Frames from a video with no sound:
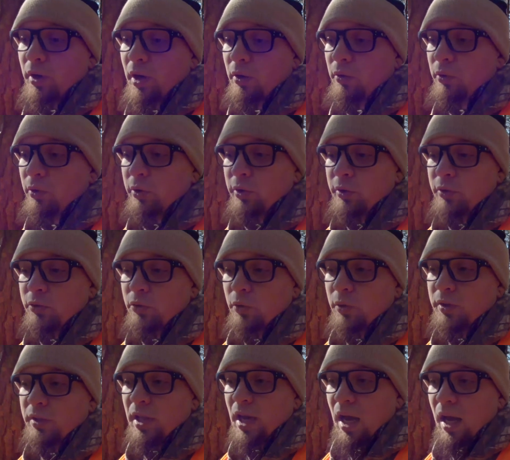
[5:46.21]
I really
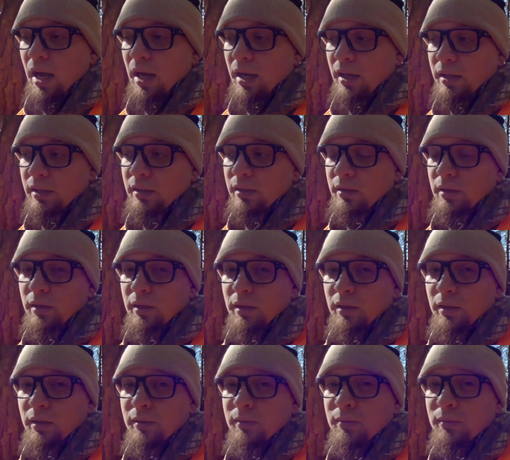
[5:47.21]
enjoyed that, and
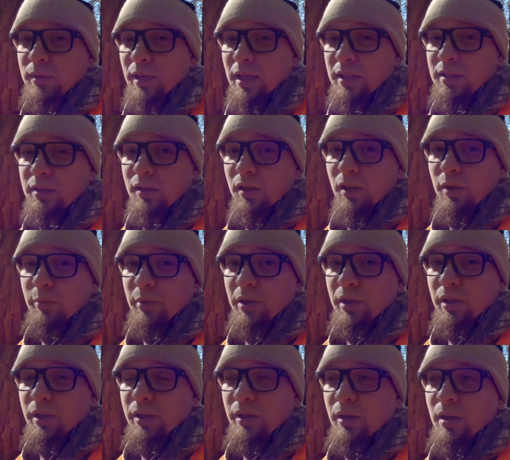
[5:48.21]
that's going to
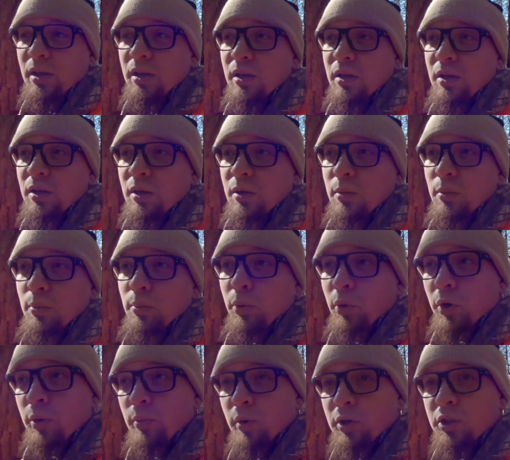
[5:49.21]
be
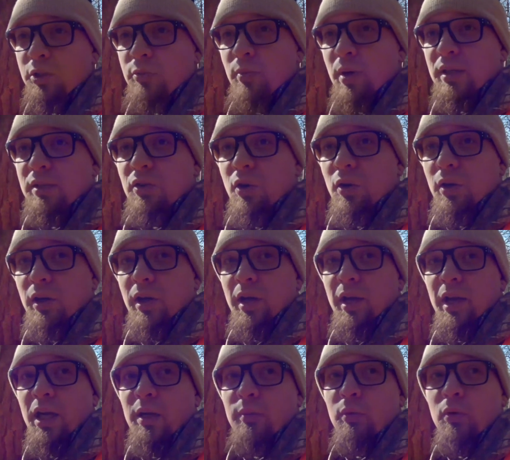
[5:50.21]
pretty much my target
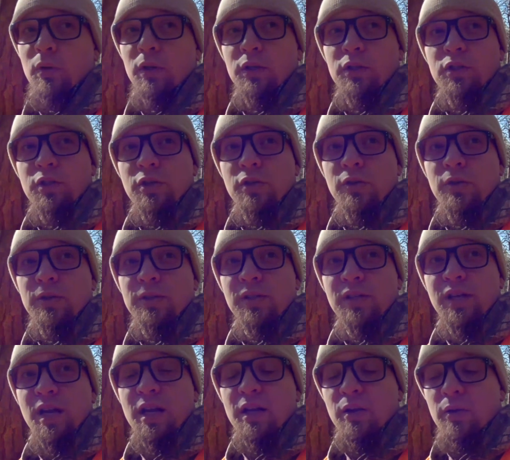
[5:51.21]
animal this year, is the
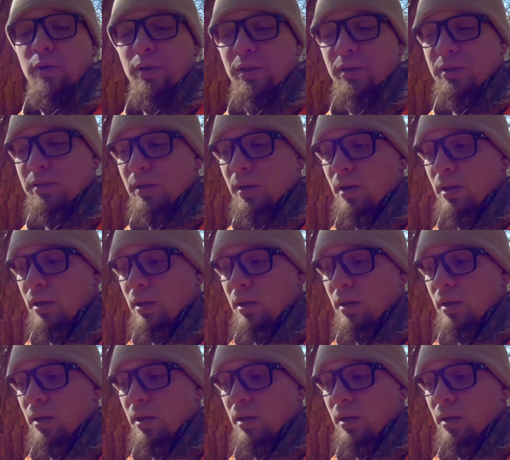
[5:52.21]
coyotes.